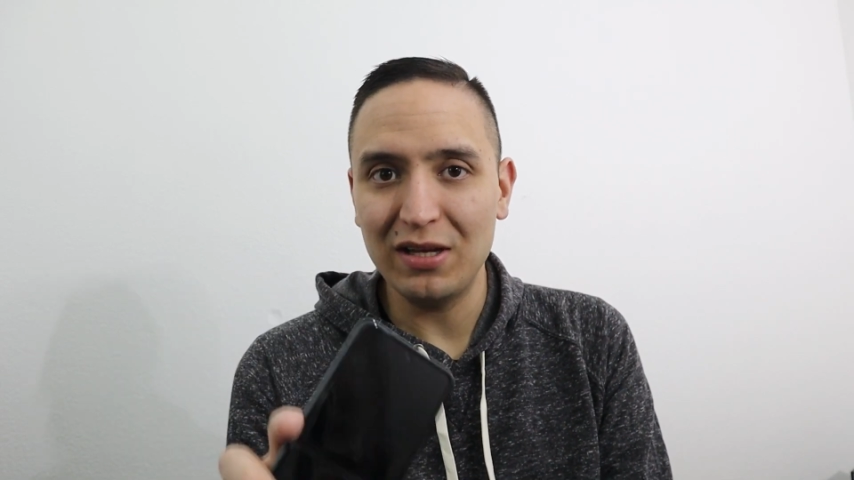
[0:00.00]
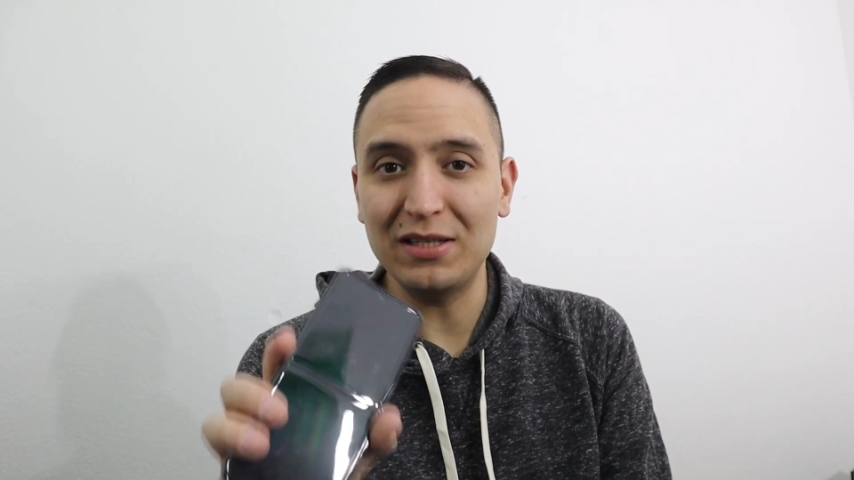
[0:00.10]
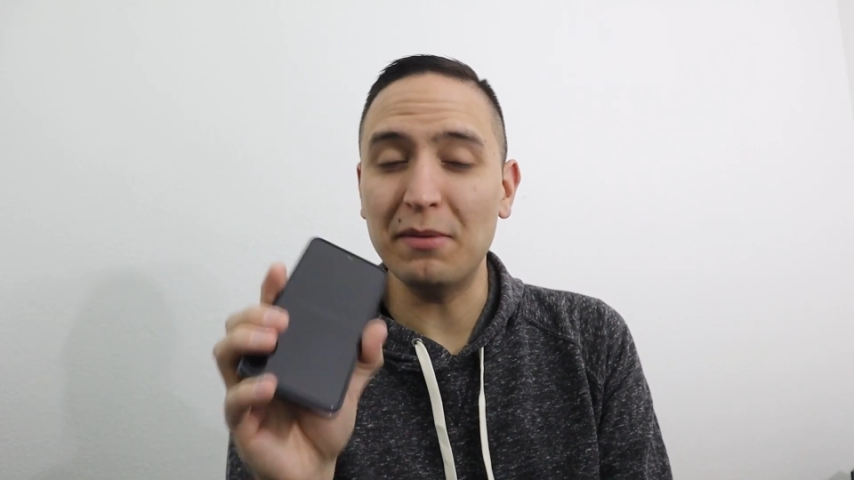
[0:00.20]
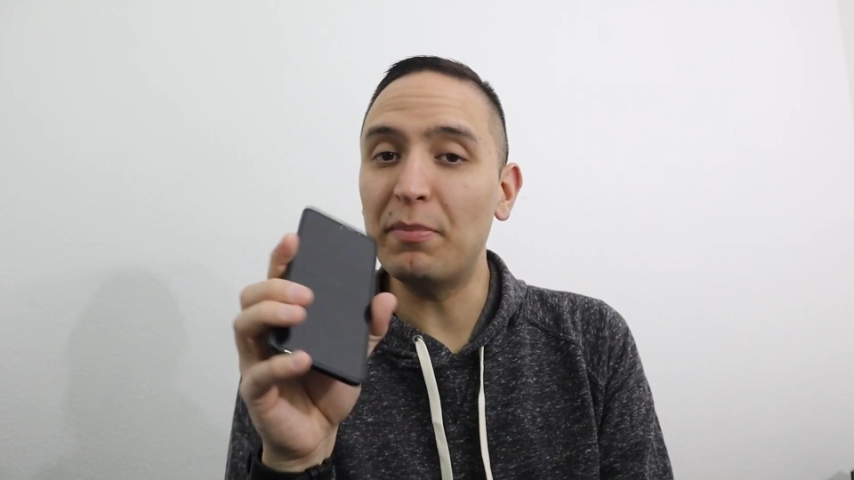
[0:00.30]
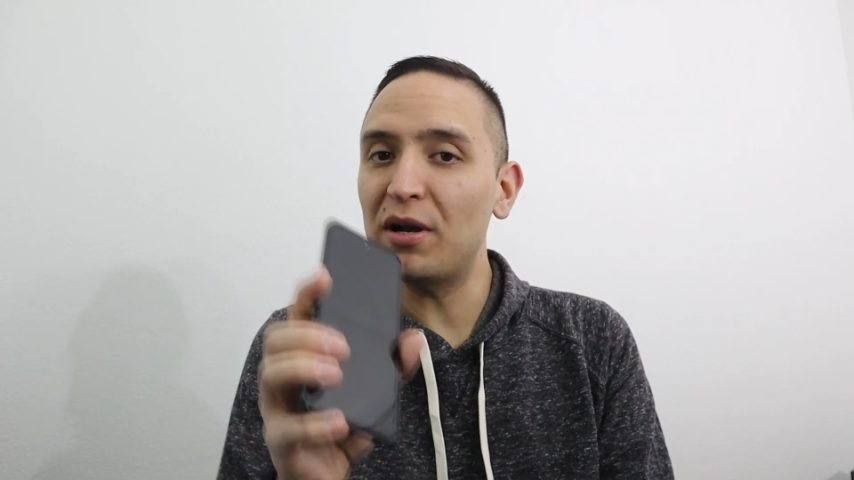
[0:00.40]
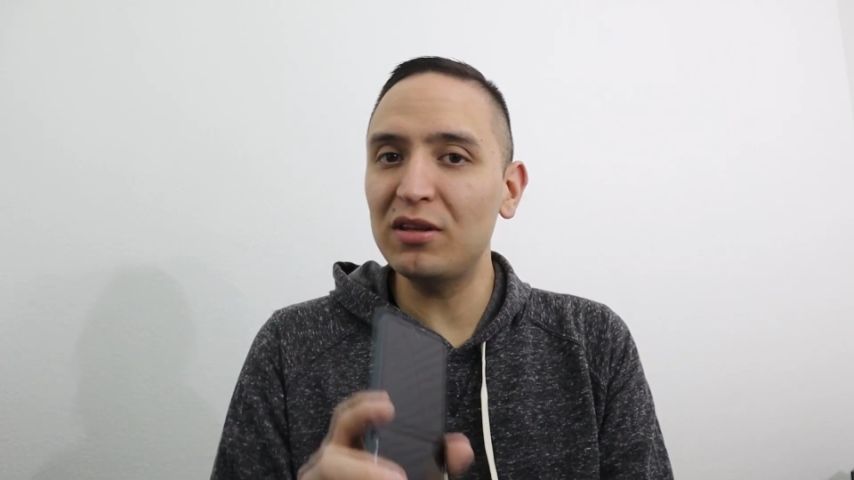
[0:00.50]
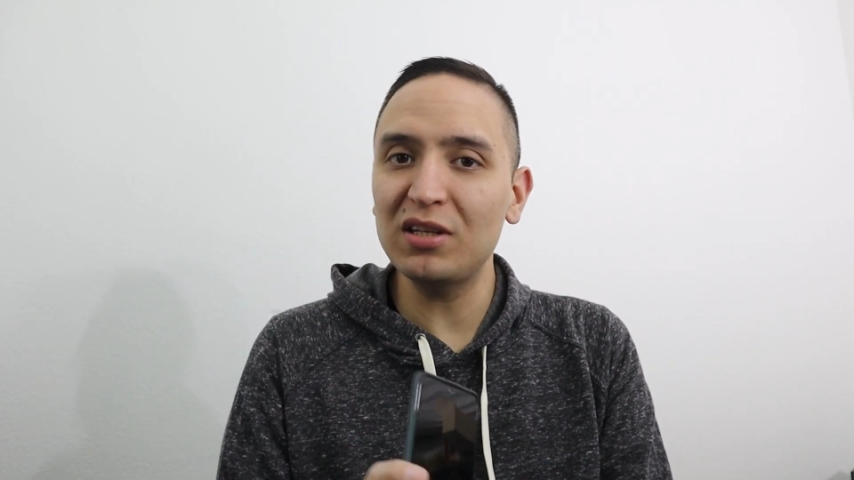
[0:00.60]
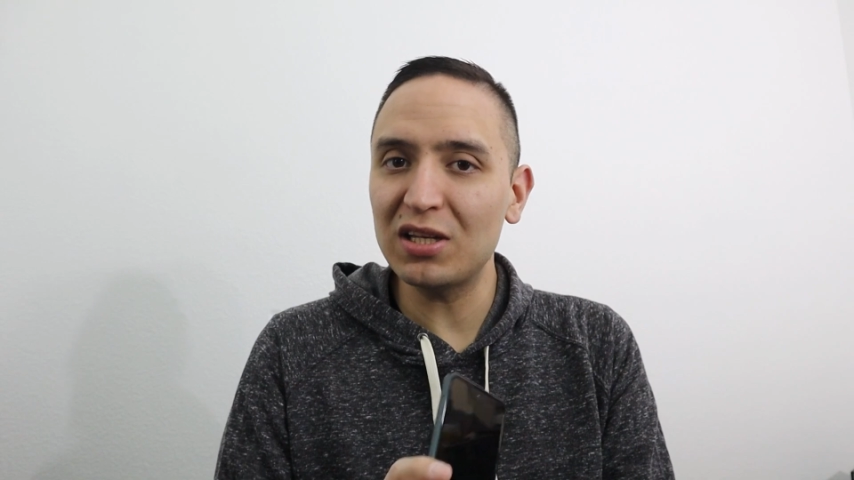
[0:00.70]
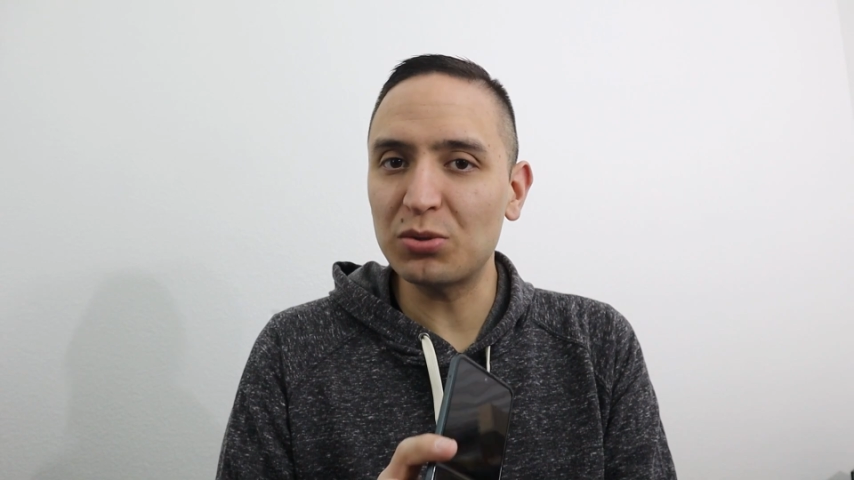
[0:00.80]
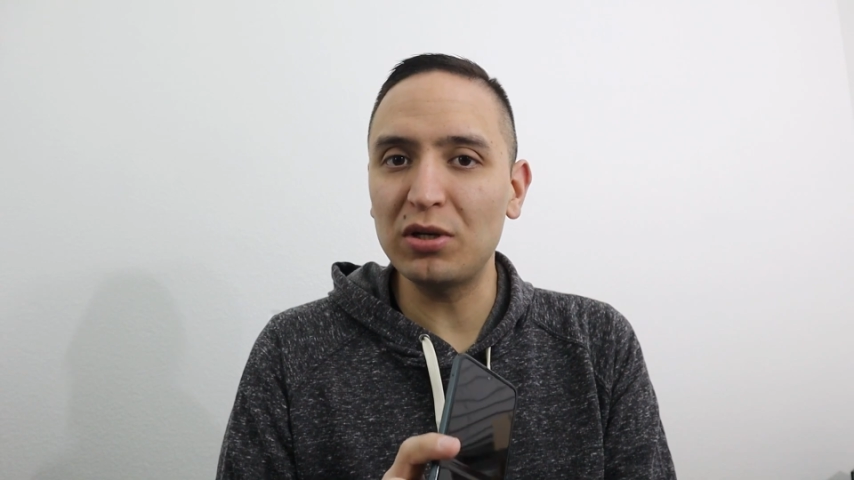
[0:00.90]
Is it better than
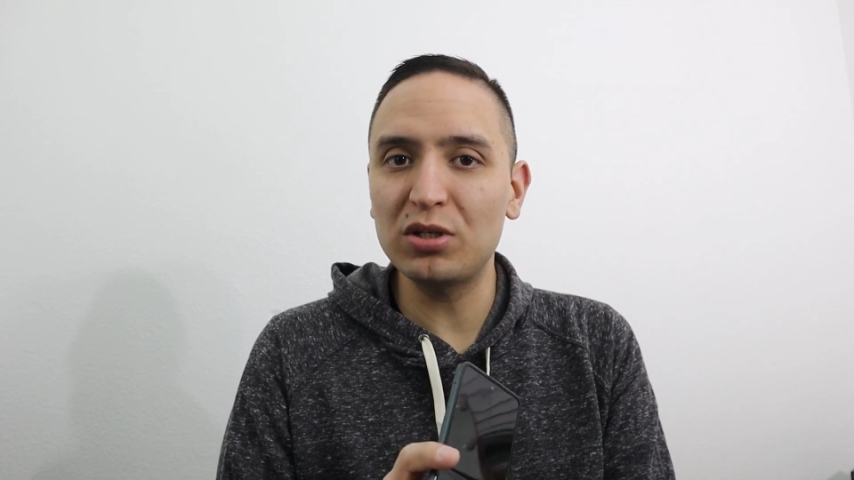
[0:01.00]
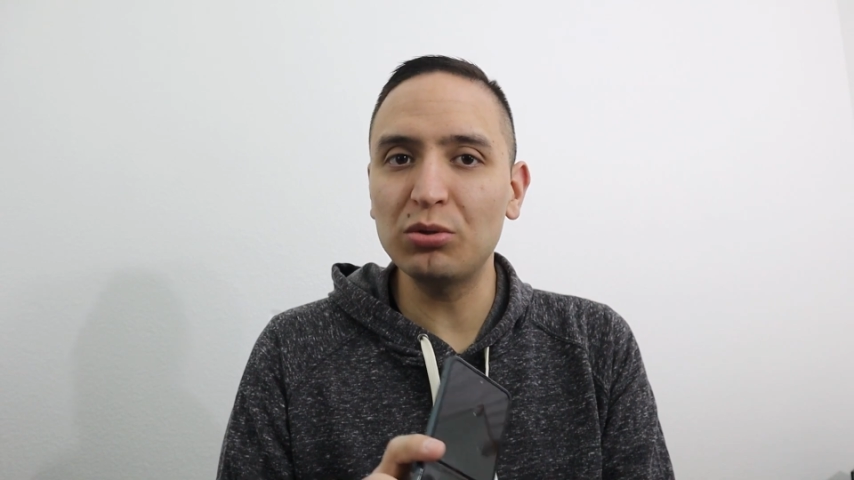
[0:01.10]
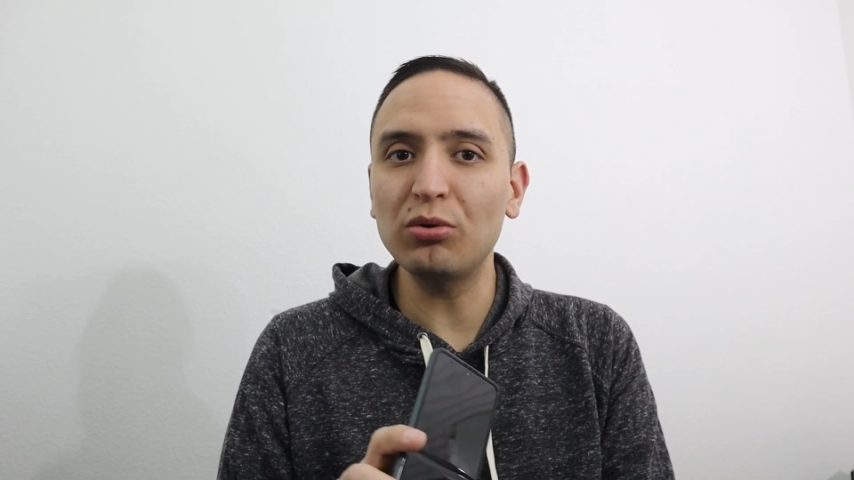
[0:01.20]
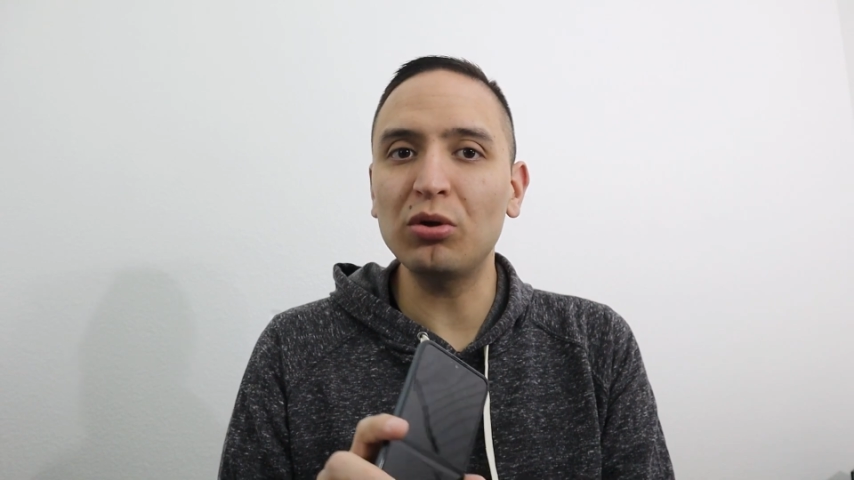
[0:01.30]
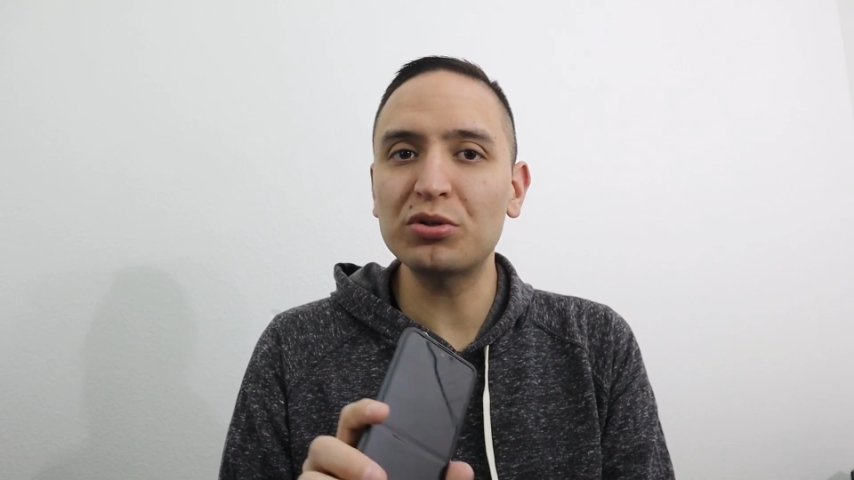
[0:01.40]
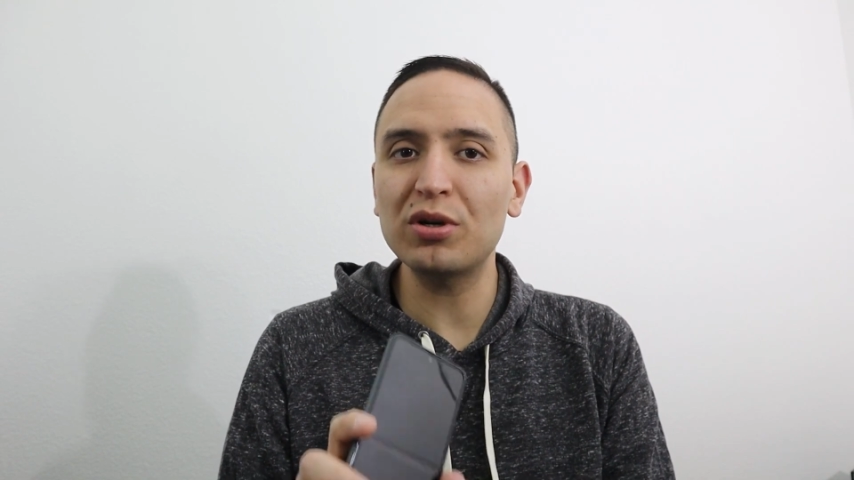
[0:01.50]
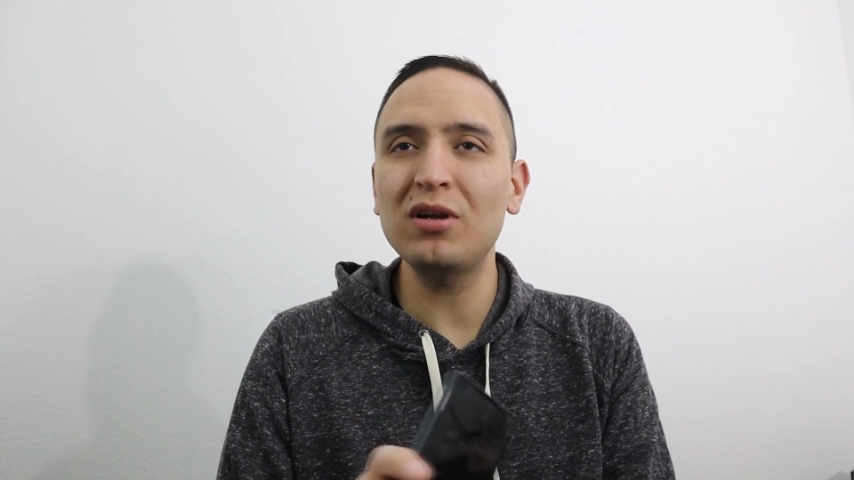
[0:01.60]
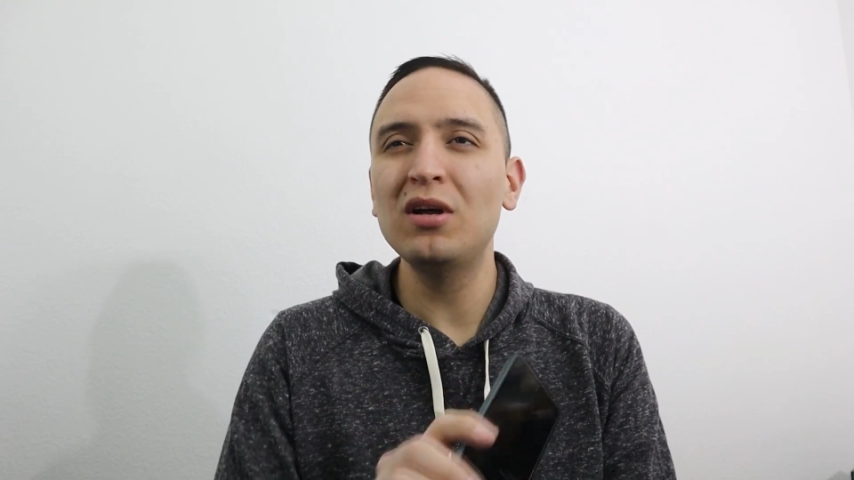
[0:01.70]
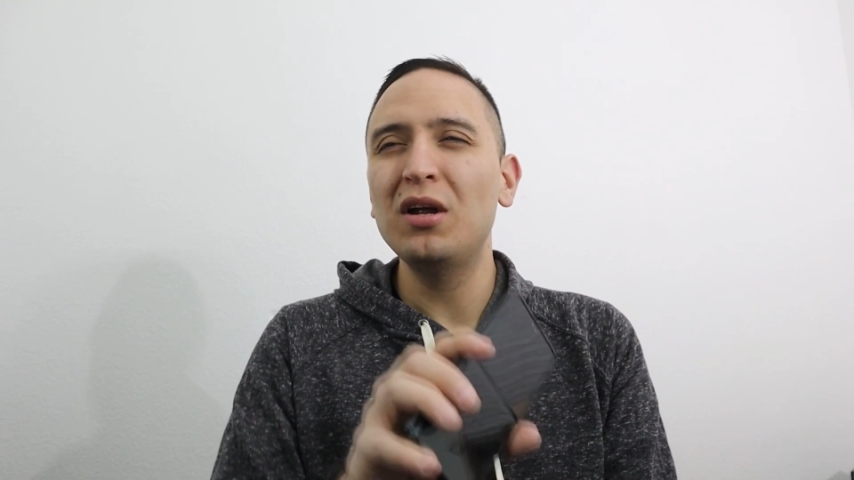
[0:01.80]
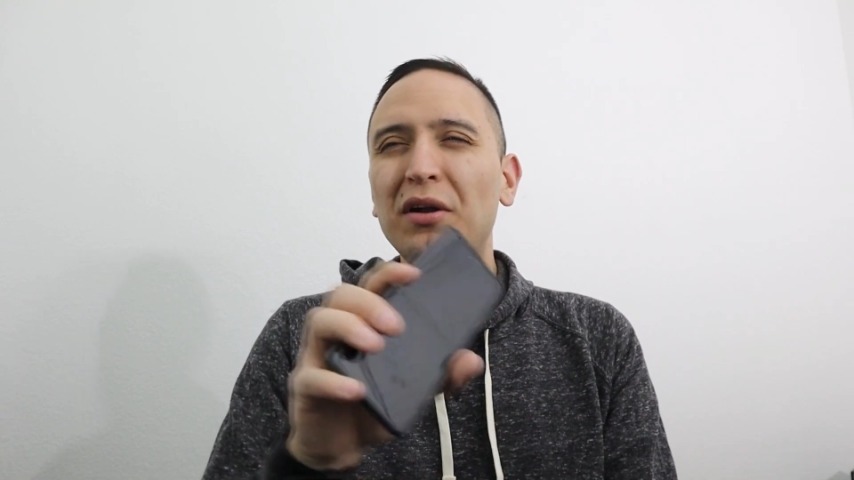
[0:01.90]
the S22 Ultra?